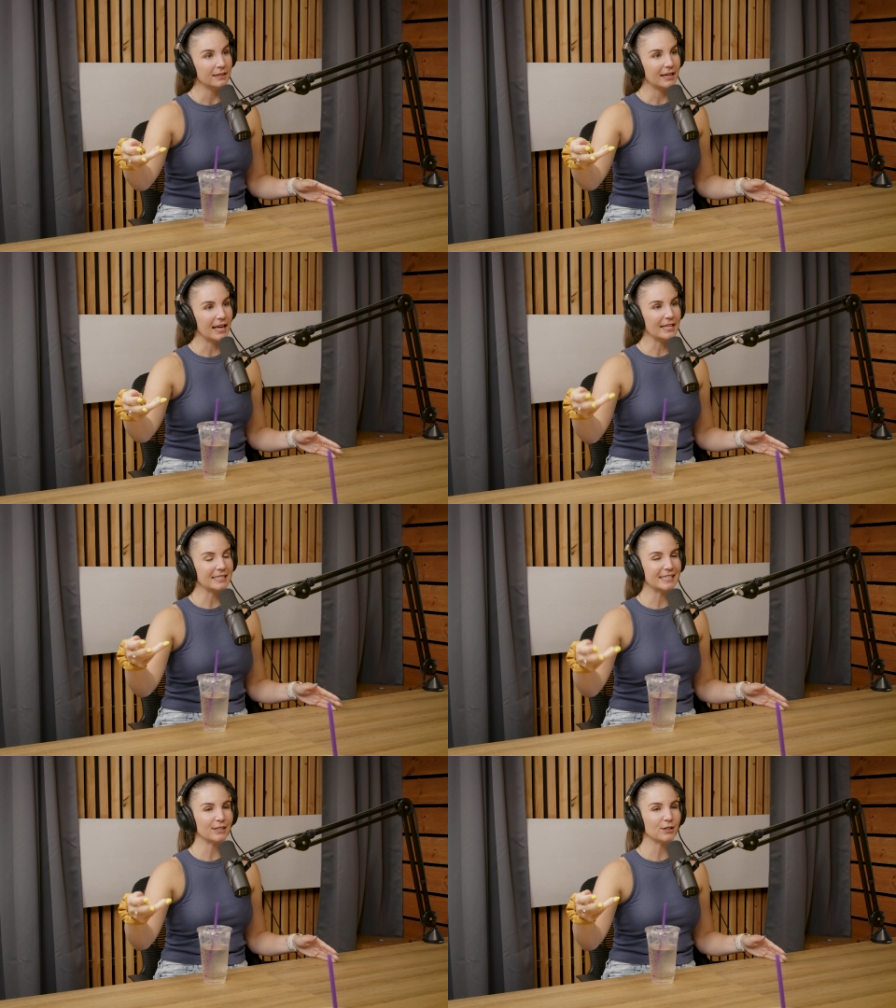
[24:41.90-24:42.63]

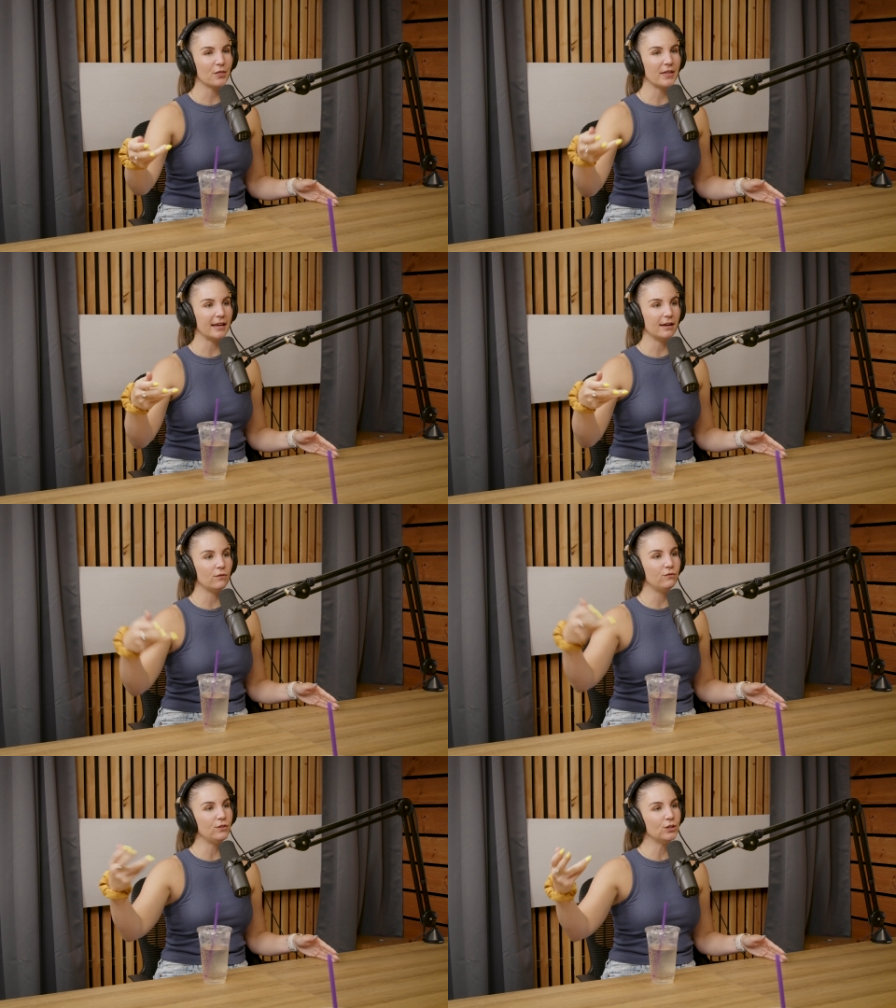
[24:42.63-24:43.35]
until they
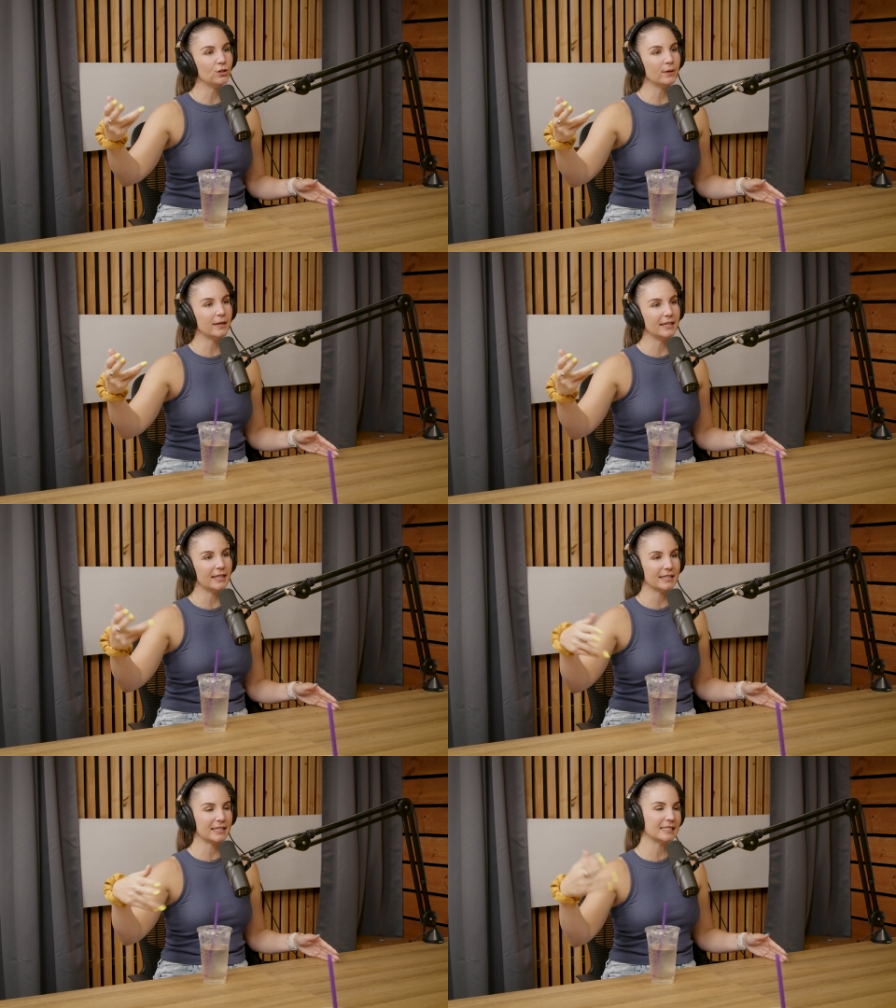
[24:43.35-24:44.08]
view it
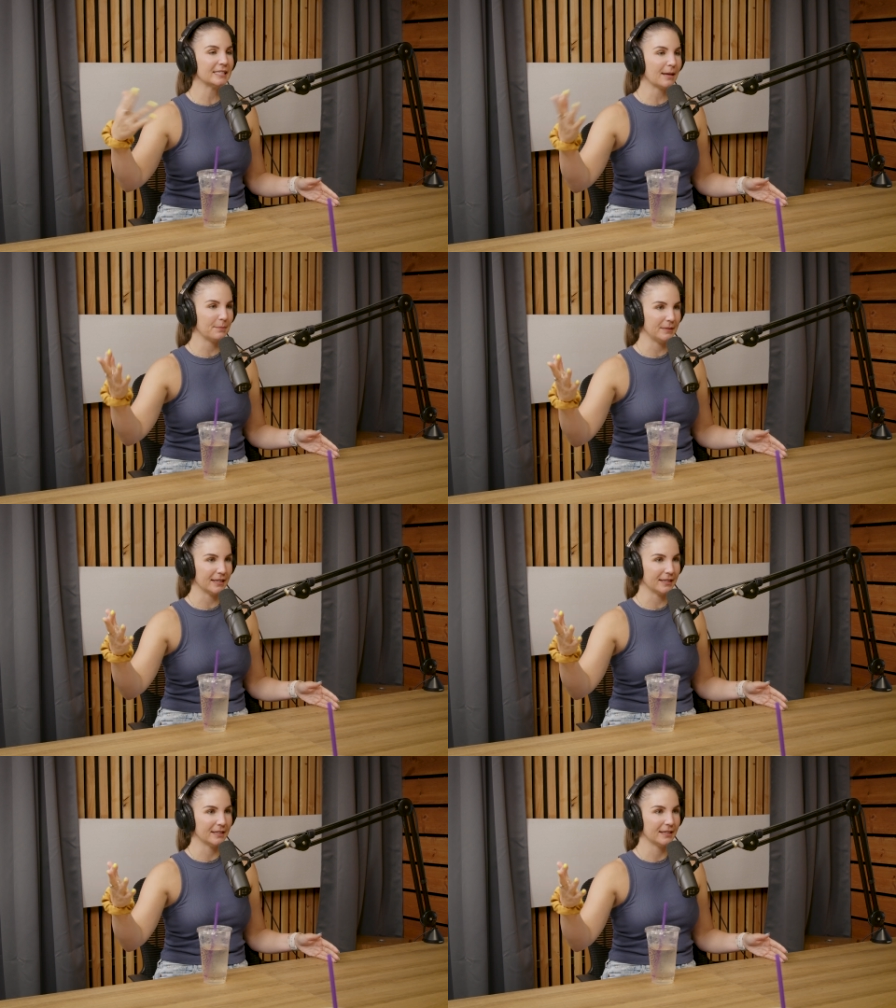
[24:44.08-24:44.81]
and accept
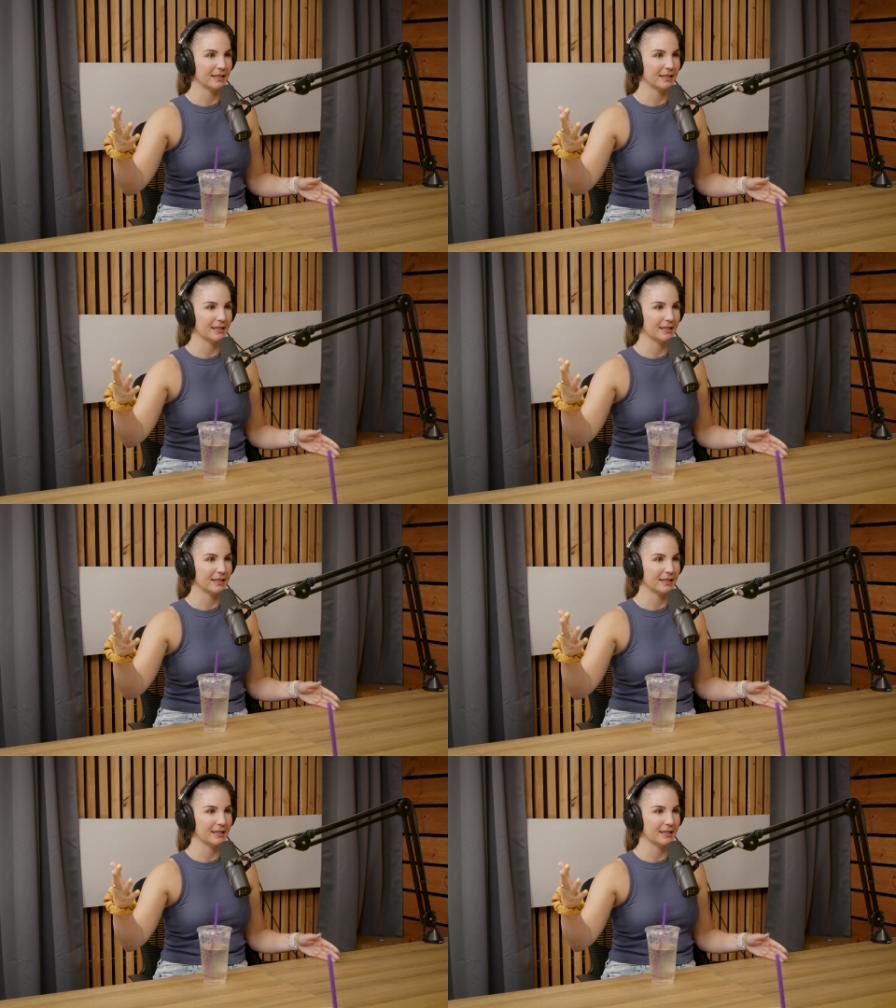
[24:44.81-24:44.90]
it.